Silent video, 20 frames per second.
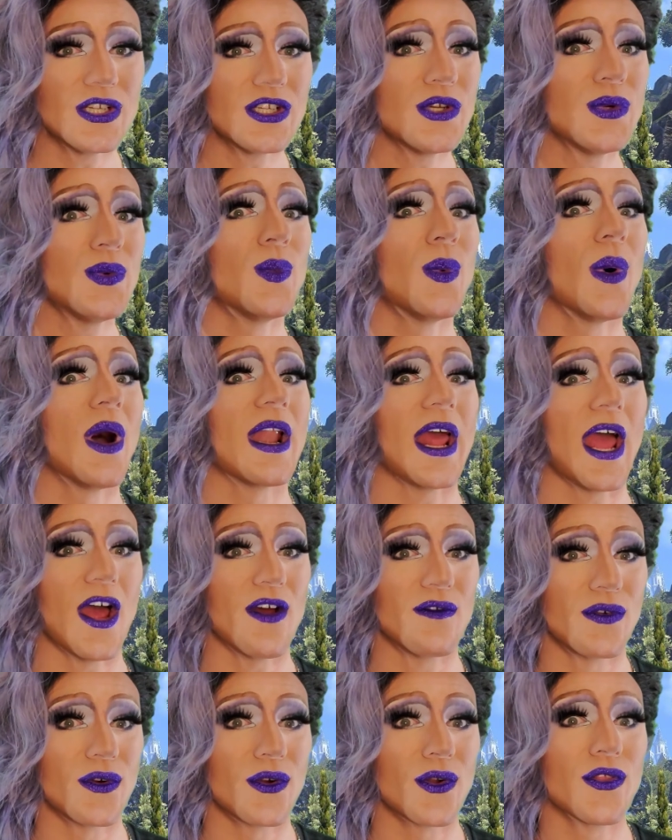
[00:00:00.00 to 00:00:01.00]
do
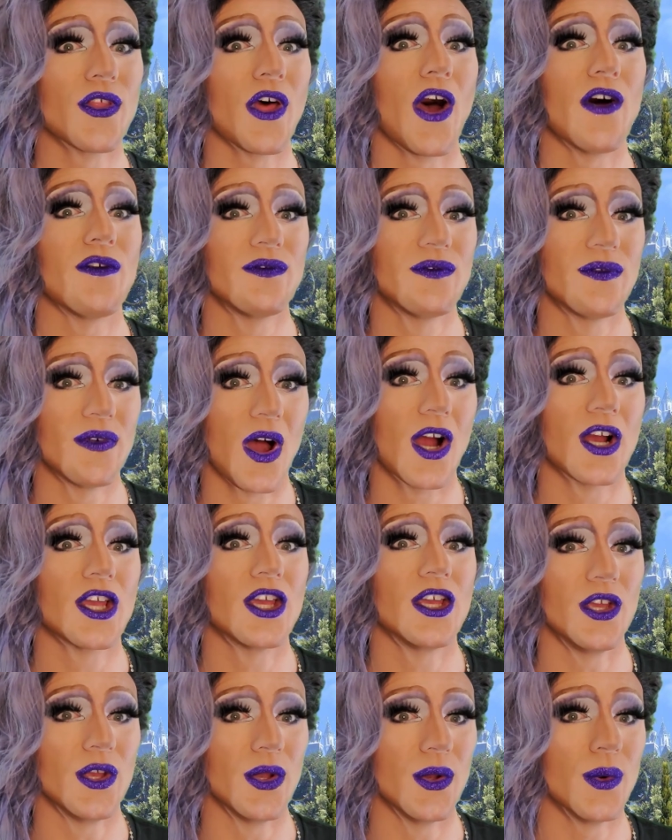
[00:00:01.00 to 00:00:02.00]
whatever the
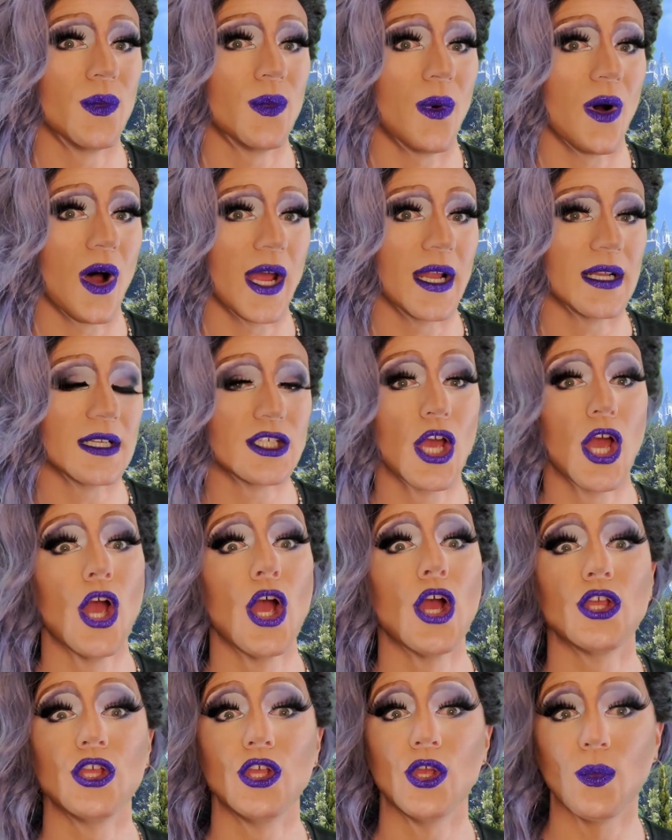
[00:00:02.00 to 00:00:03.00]
fuck you want.
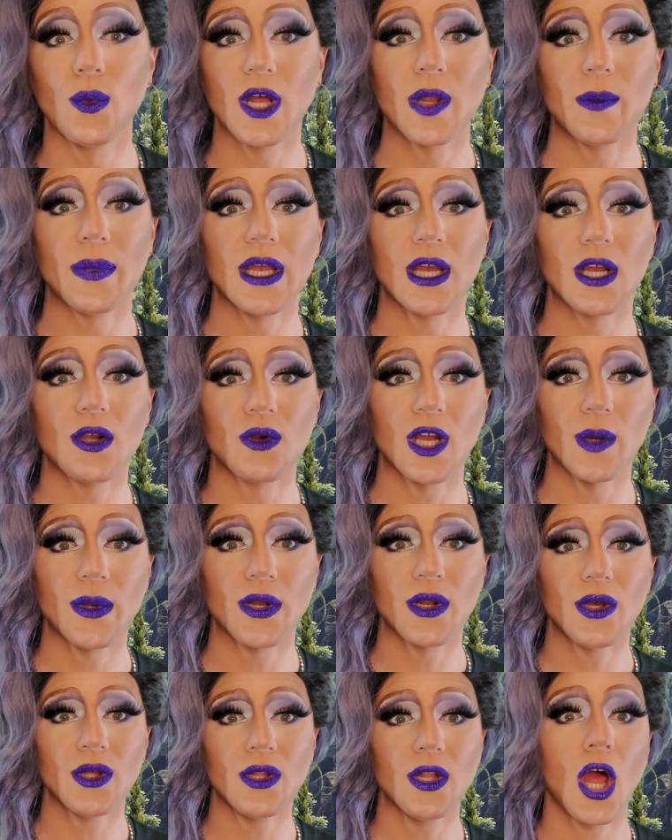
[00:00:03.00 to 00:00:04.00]
You want to be a
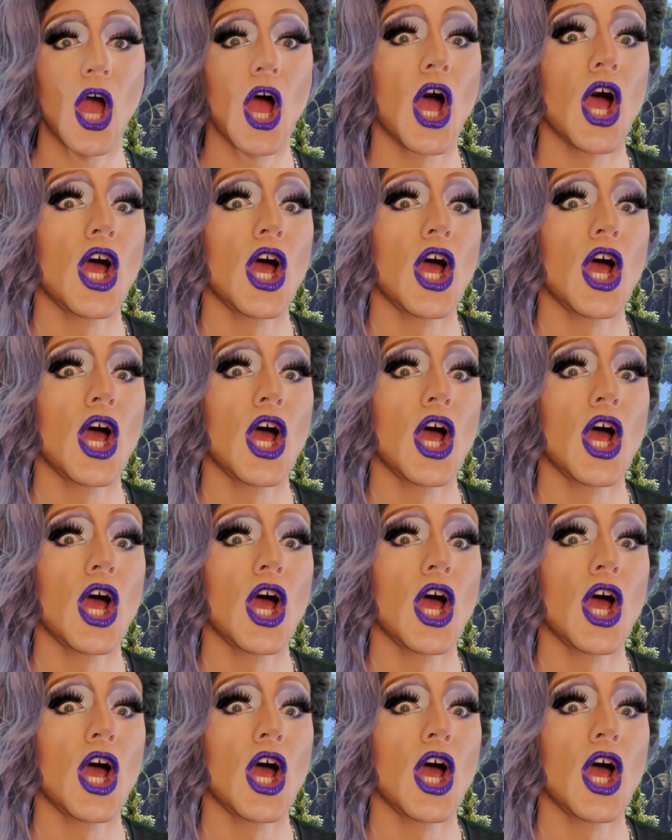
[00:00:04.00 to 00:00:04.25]
criminal?